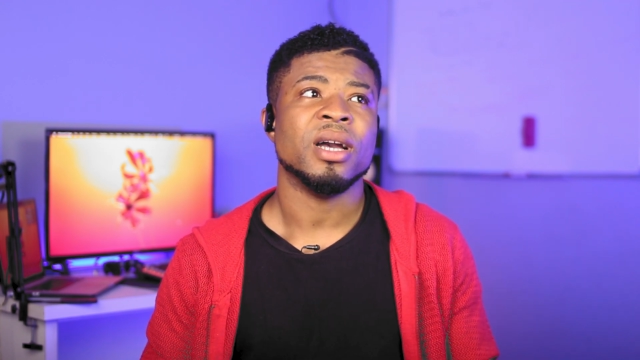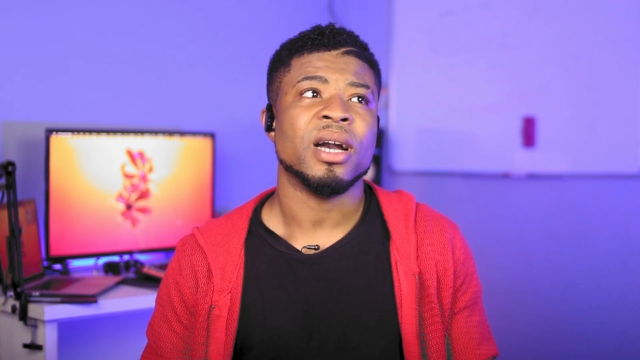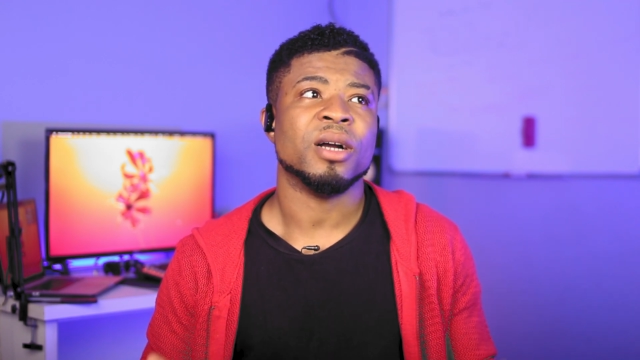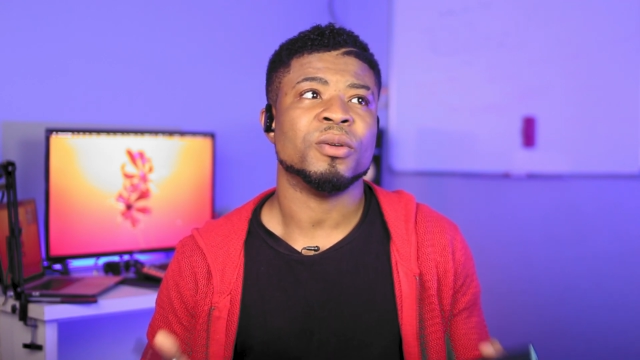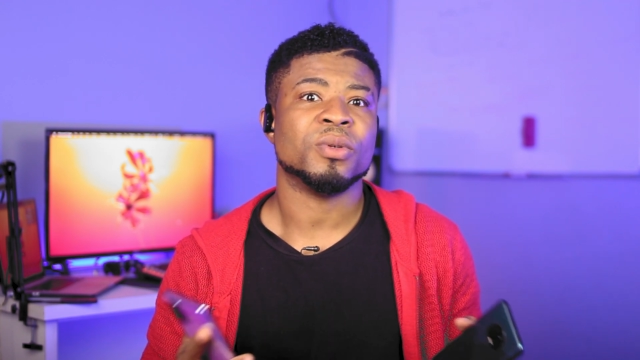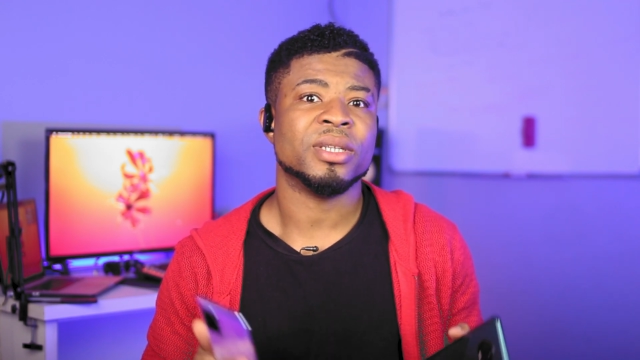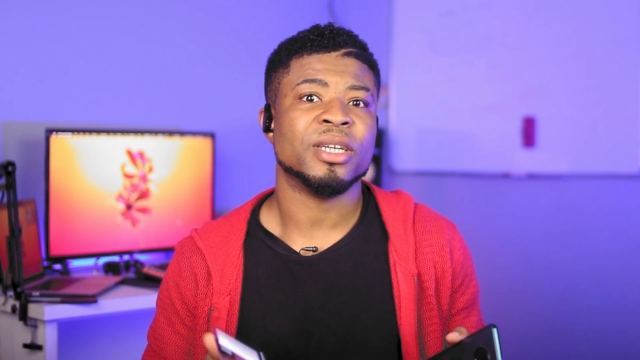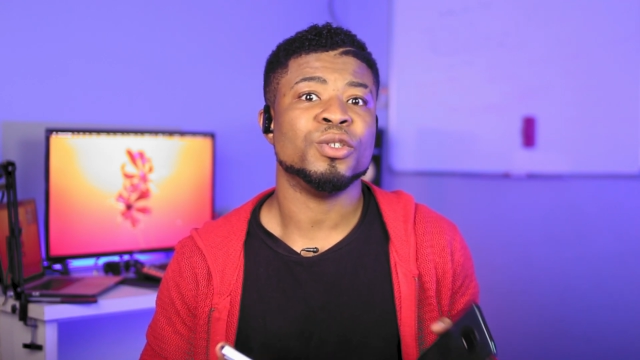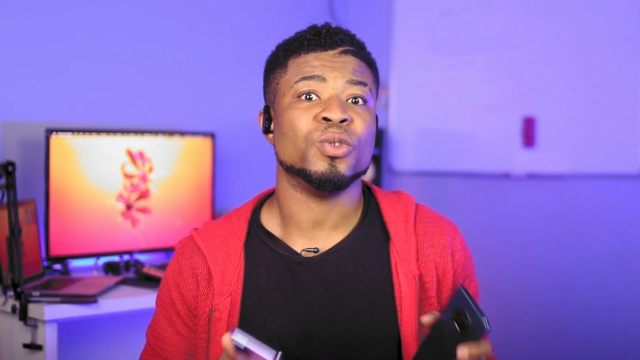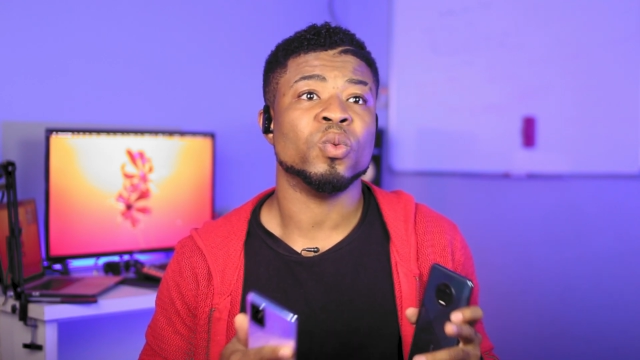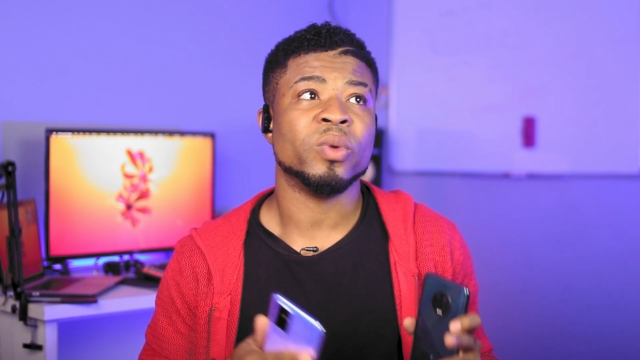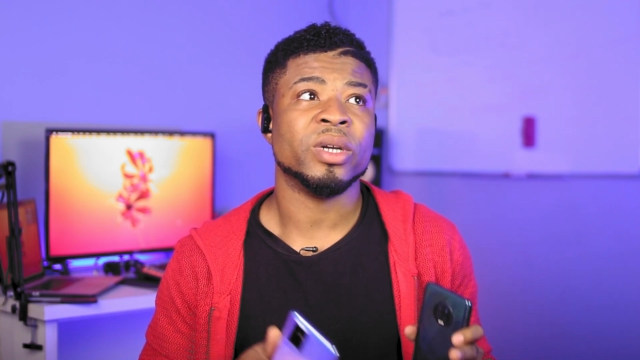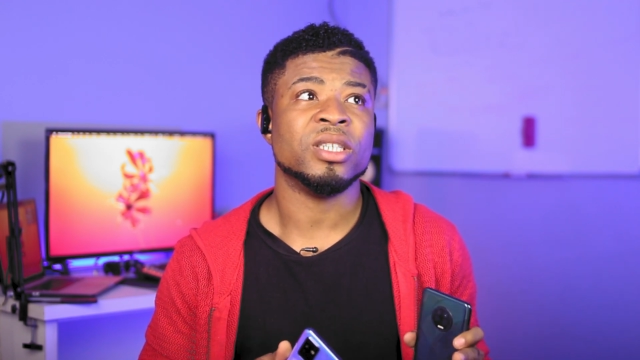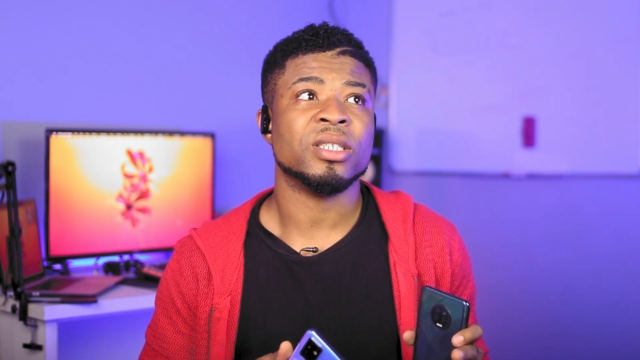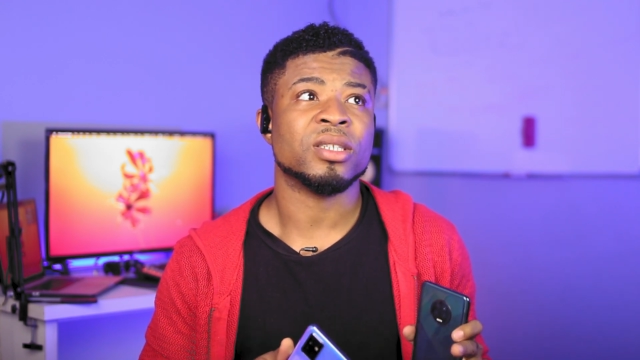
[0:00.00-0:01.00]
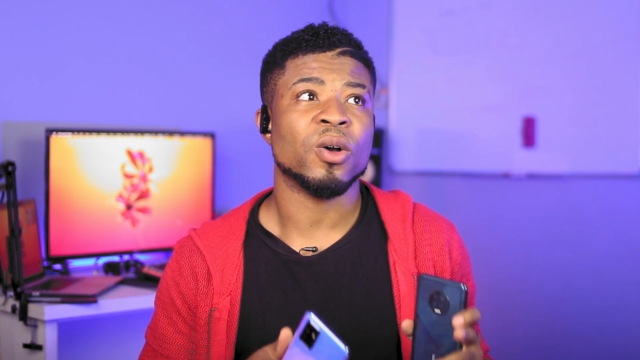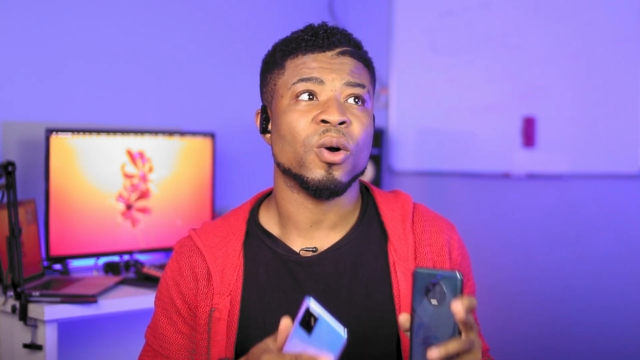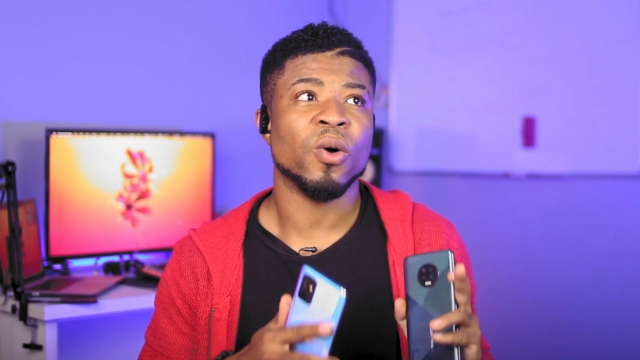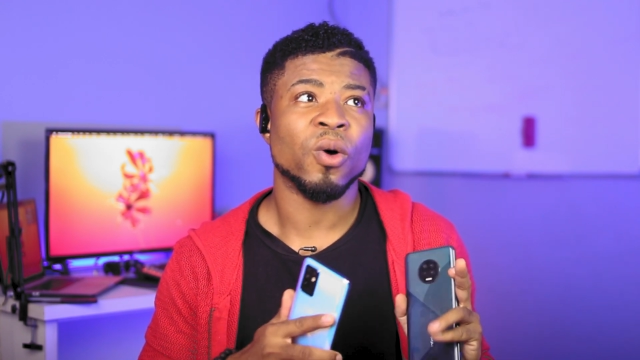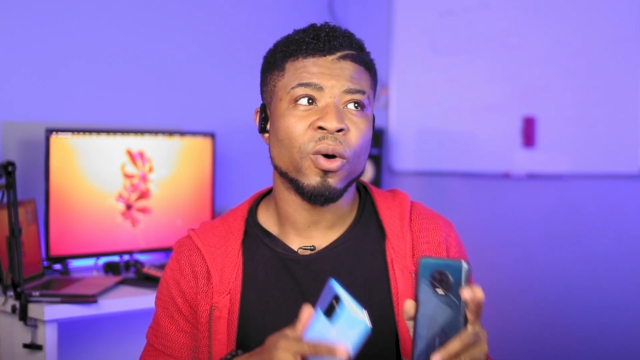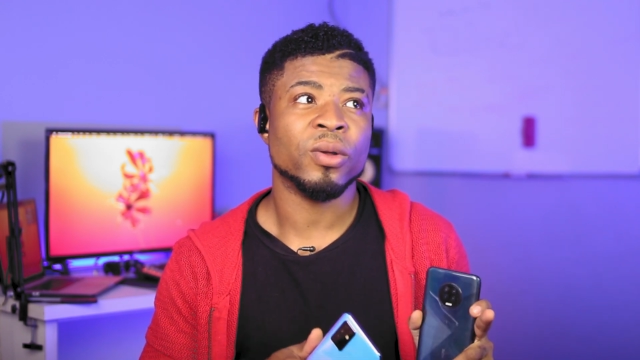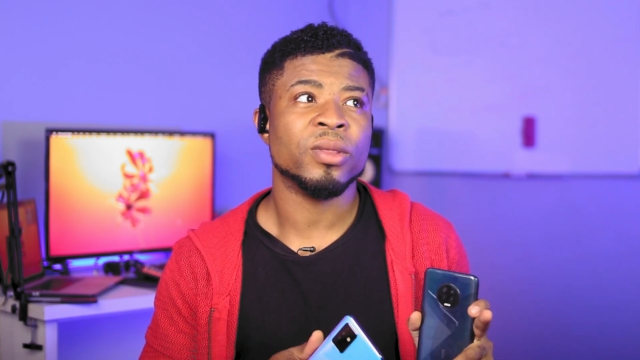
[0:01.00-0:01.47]
I'd rather you wait
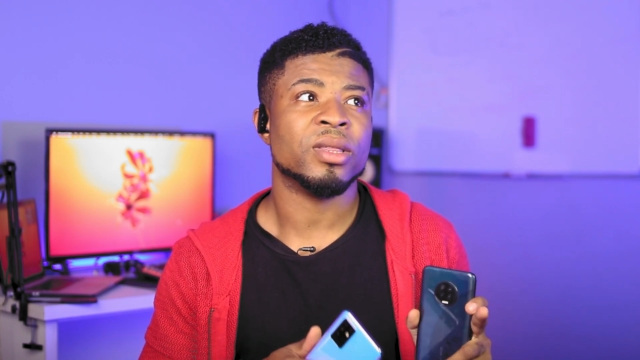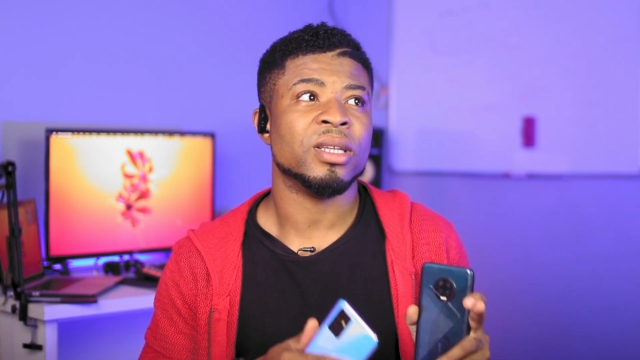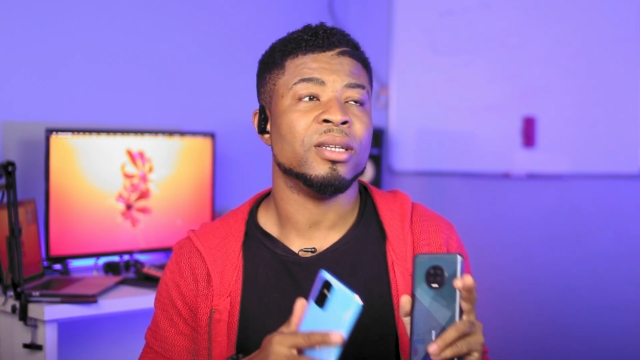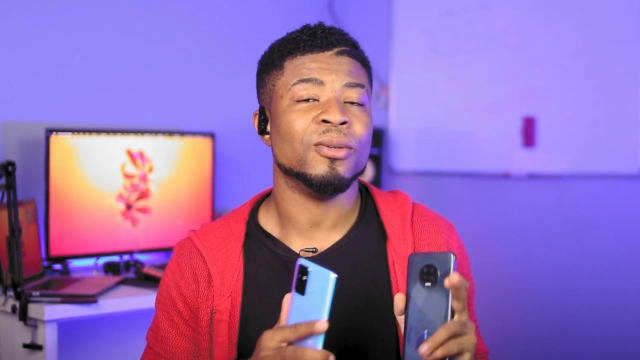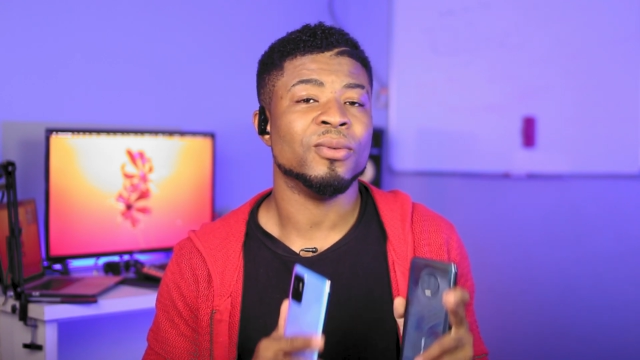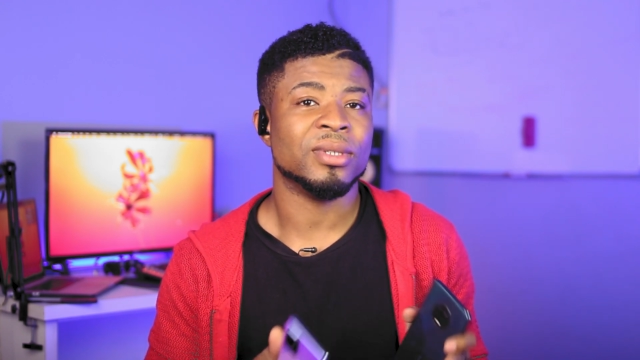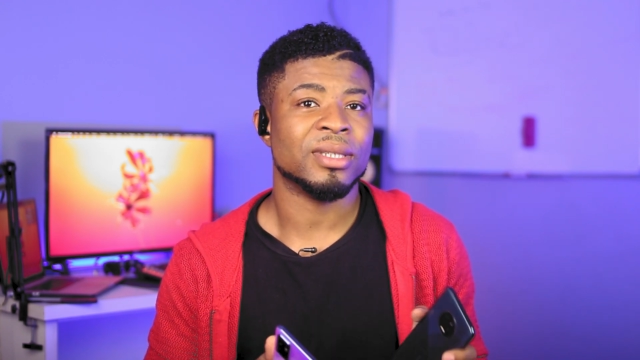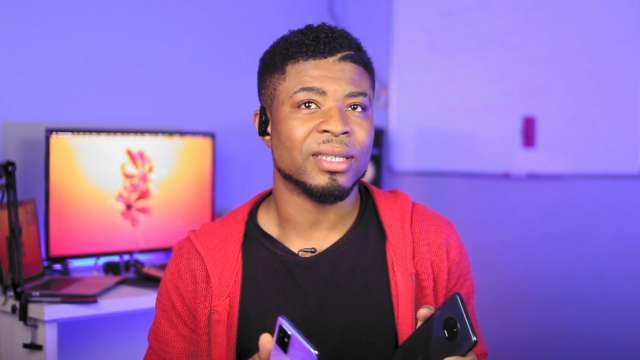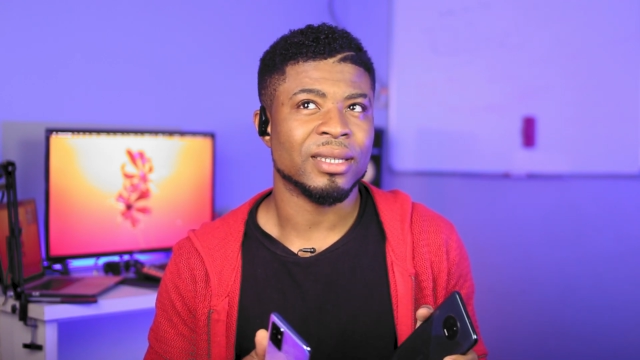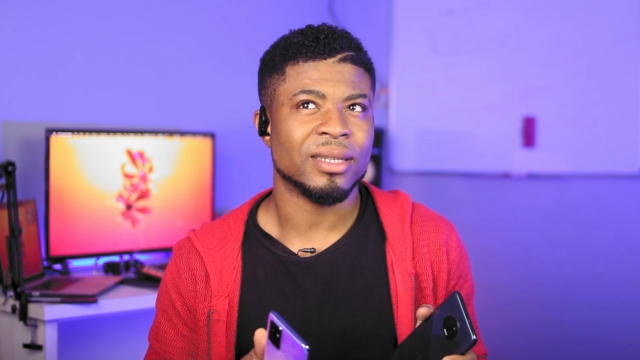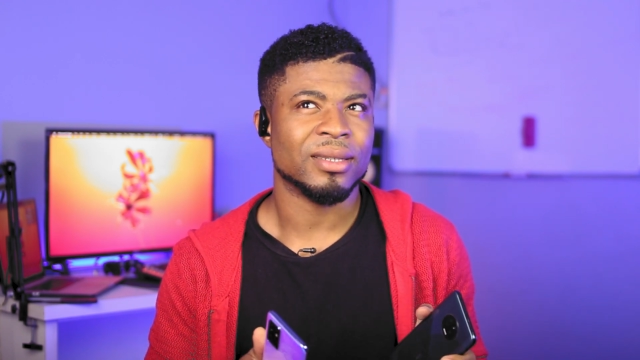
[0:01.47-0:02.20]
on the Note